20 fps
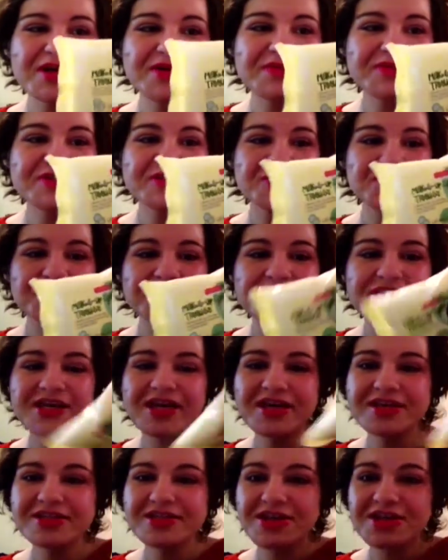It was only
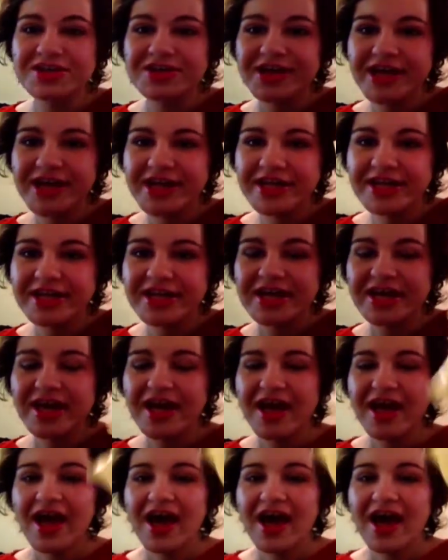$1.80.